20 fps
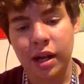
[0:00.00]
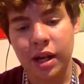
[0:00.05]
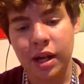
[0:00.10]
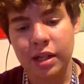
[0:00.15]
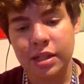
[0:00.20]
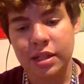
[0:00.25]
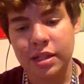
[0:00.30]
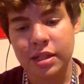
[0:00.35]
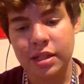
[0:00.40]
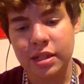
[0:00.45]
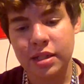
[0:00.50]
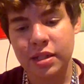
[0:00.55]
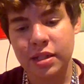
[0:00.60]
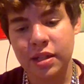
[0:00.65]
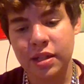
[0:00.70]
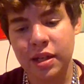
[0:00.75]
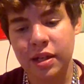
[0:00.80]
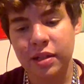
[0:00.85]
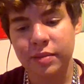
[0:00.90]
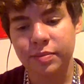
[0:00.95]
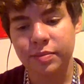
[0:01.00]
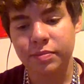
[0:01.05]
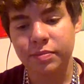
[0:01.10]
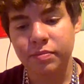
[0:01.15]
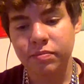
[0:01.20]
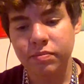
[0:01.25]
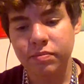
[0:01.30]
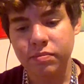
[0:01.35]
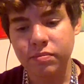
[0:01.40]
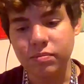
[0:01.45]
I just didn't
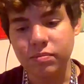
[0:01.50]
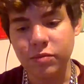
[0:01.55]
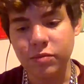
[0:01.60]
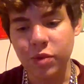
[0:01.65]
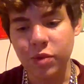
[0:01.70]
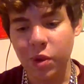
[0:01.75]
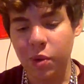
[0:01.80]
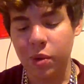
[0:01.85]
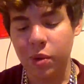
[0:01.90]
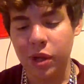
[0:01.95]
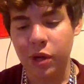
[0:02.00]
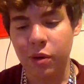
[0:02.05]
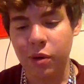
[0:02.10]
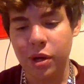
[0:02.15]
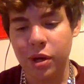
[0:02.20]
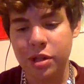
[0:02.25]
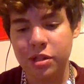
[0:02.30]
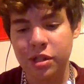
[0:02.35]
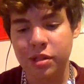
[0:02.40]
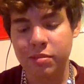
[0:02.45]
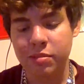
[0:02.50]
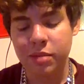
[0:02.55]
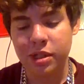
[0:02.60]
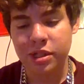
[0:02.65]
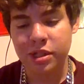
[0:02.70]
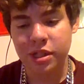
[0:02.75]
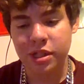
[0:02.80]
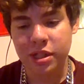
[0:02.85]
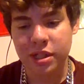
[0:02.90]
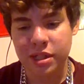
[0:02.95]
really question it
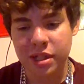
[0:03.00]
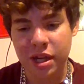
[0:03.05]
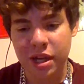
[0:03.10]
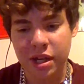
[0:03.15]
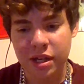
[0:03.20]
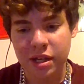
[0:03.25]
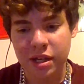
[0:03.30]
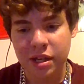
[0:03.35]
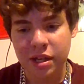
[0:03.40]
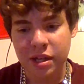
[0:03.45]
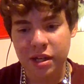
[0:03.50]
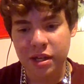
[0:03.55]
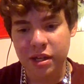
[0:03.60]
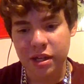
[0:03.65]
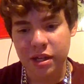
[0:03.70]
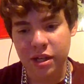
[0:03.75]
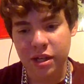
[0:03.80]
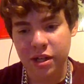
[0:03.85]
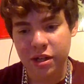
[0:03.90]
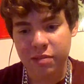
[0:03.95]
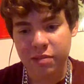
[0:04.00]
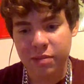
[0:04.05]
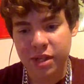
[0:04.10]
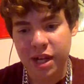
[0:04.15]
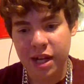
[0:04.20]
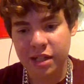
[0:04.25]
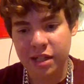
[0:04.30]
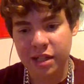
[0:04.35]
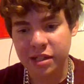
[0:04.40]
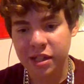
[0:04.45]
much. I just thought, my
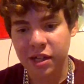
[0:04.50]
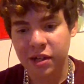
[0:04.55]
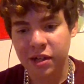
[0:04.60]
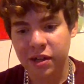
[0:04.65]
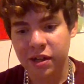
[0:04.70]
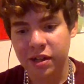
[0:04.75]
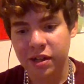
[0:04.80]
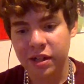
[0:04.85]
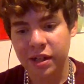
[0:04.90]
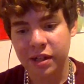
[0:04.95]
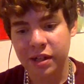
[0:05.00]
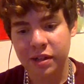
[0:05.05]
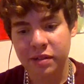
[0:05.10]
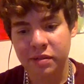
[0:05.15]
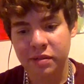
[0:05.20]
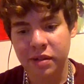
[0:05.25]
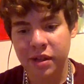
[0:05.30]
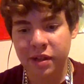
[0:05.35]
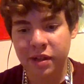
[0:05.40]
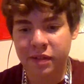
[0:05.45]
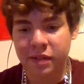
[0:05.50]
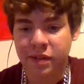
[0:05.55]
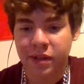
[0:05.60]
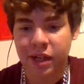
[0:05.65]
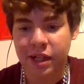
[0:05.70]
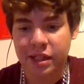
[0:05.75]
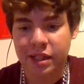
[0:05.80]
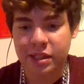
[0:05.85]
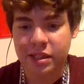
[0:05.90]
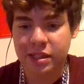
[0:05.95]
dad's gone,
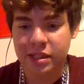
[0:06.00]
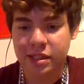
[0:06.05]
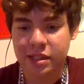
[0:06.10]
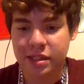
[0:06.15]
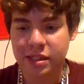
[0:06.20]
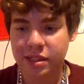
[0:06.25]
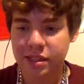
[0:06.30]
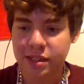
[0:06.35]
whatever. I guess